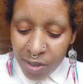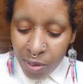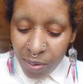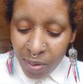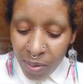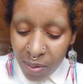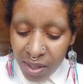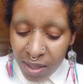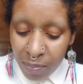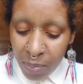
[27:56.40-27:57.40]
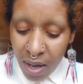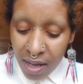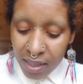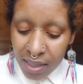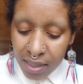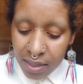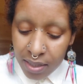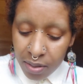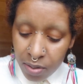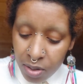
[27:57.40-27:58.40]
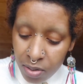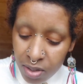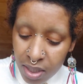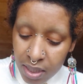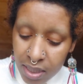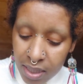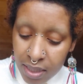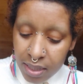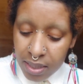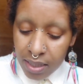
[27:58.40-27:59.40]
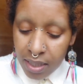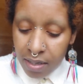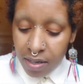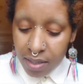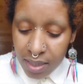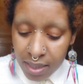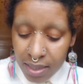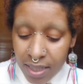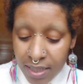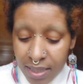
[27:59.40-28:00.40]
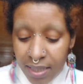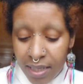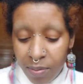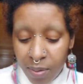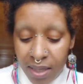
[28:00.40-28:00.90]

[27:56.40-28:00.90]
True North embodies social justice and authenticity